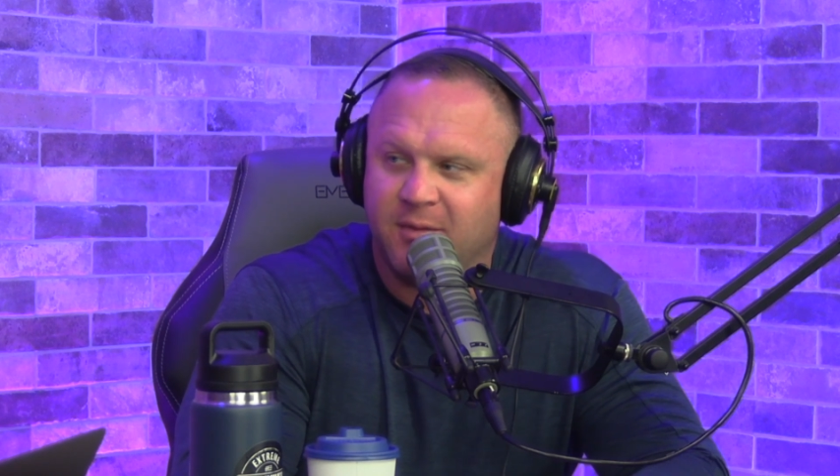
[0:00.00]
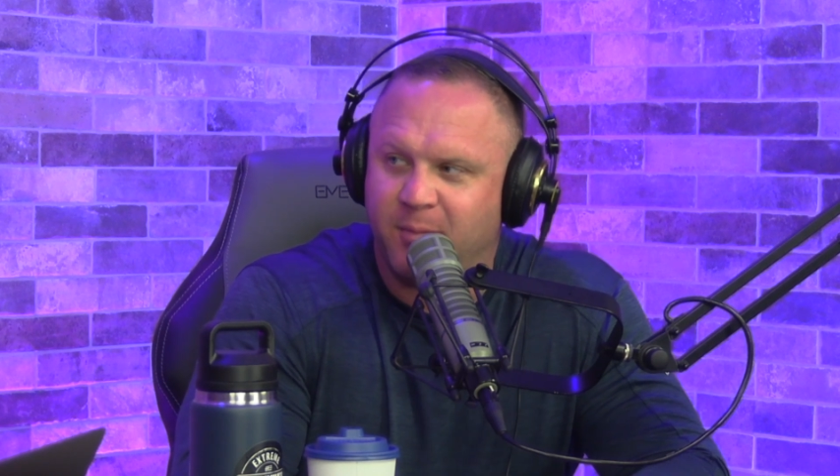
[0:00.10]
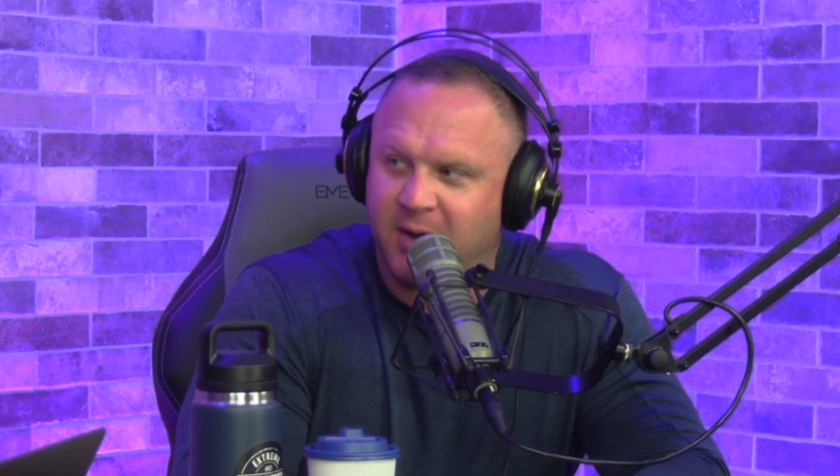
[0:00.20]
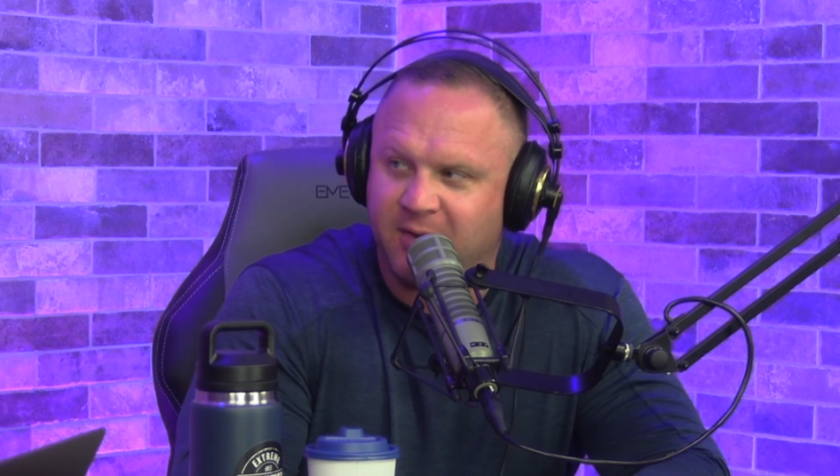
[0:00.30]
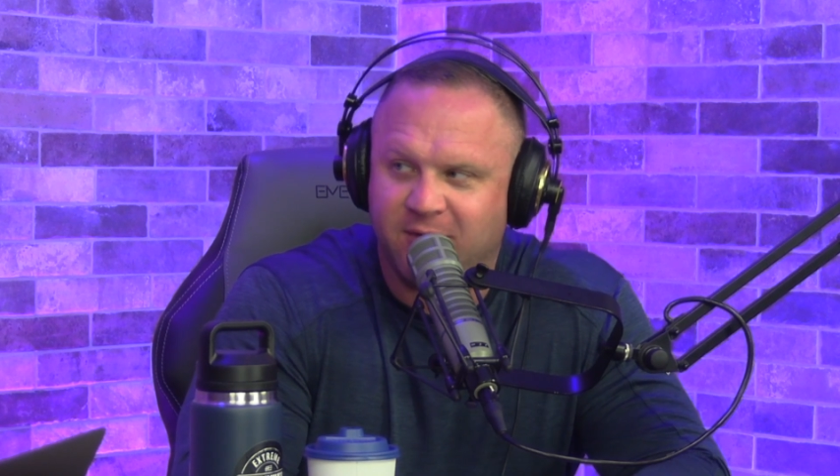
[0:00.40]

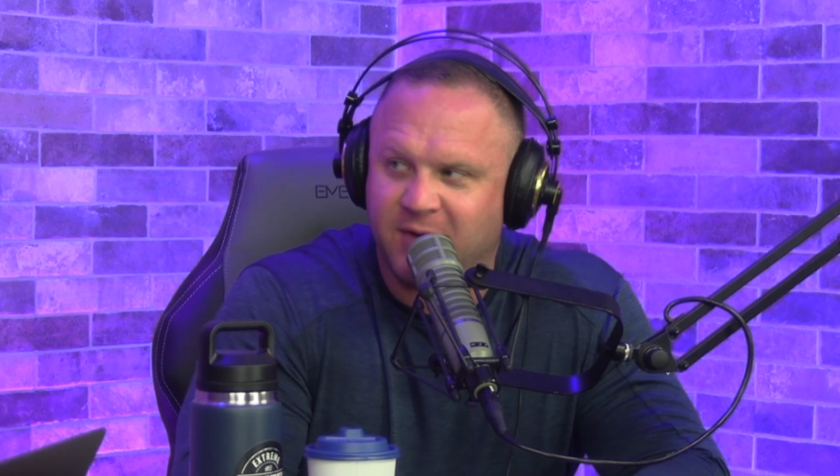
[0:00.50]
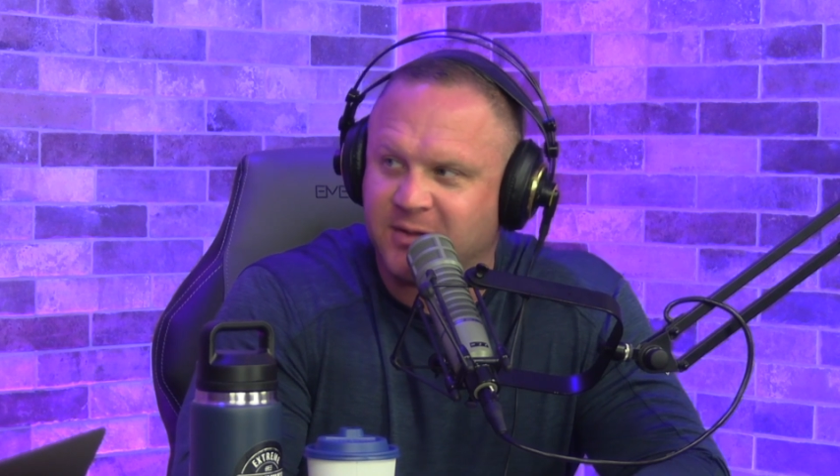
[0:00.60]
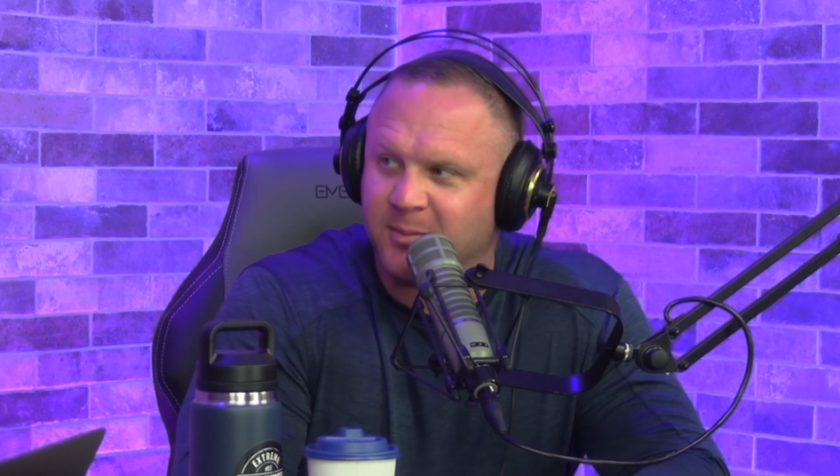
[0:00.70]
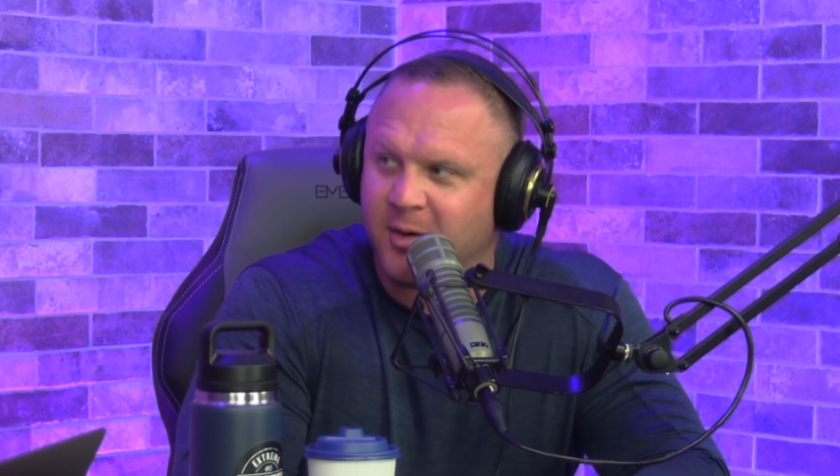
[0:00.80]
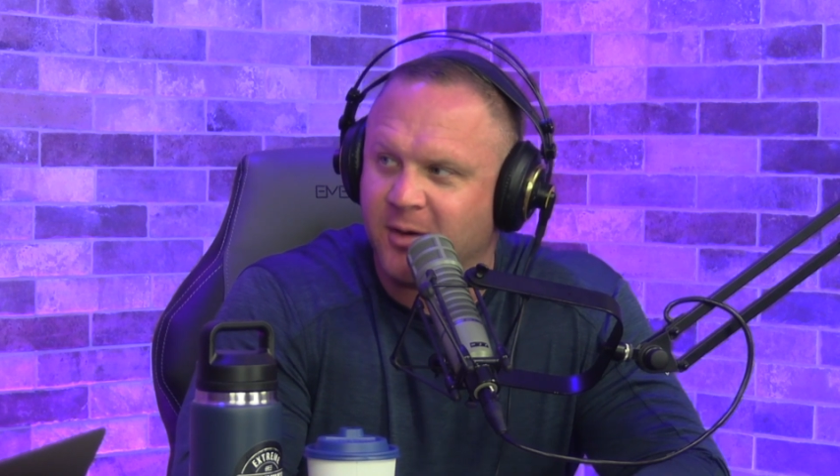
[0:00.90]
playing the
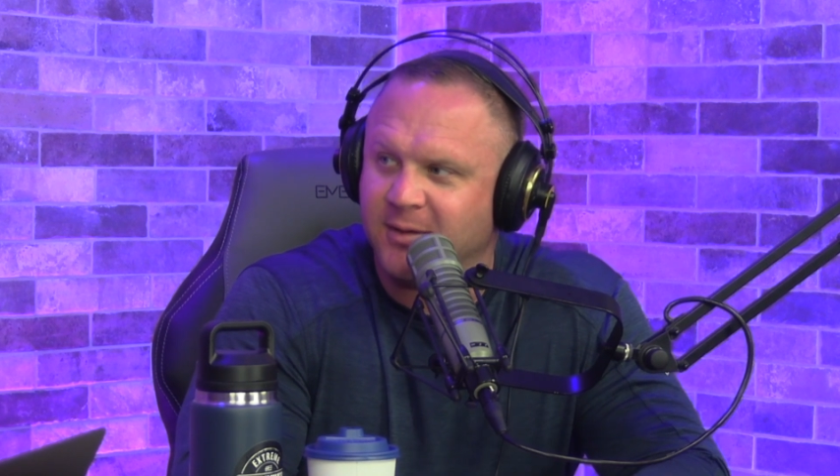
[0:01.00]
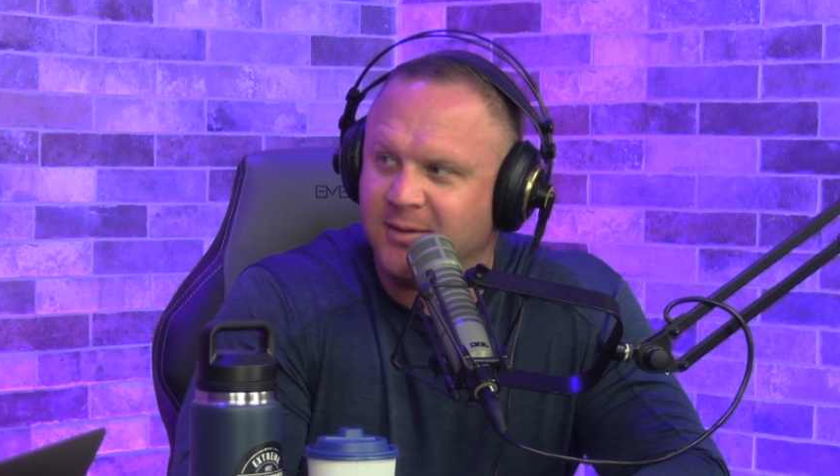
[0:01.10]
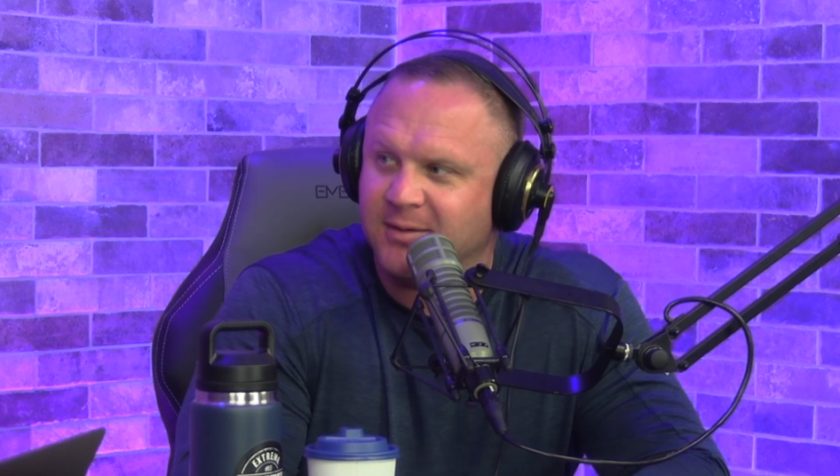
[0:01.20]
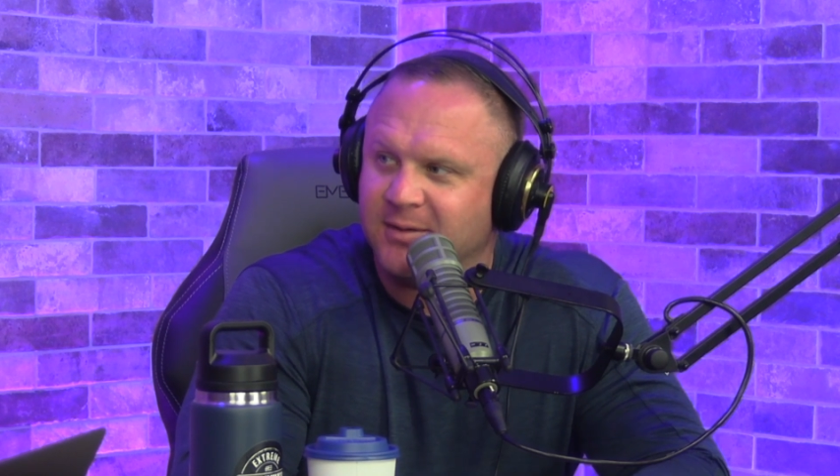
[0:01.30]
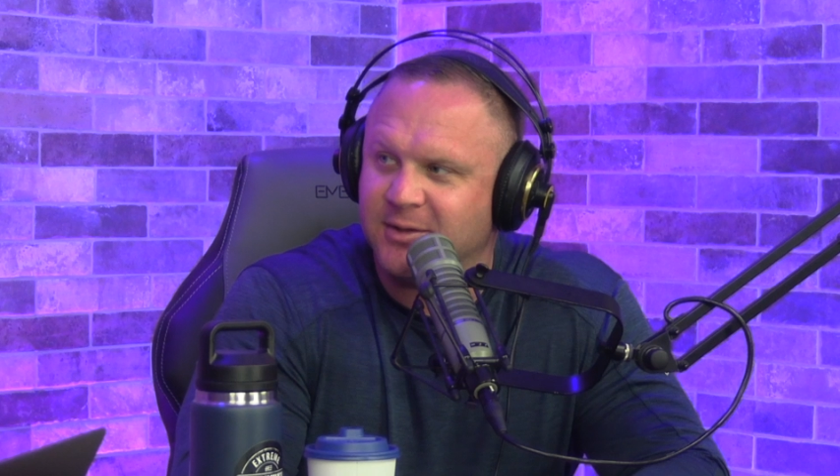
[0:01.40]
victim card.
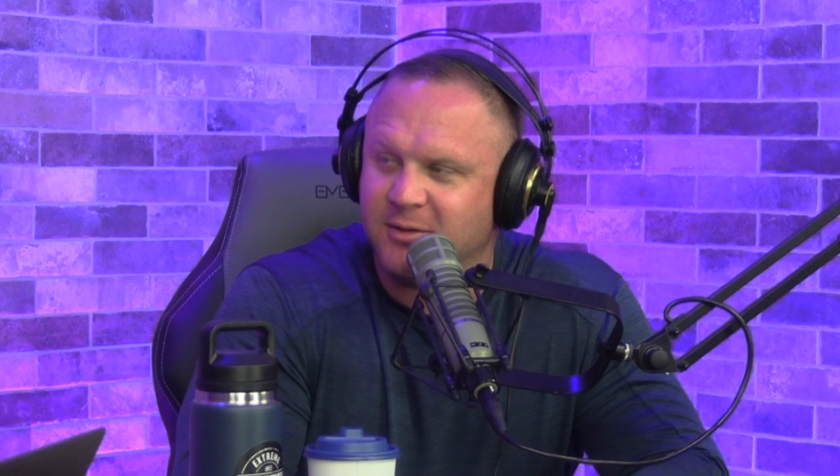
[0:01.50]
Yeah.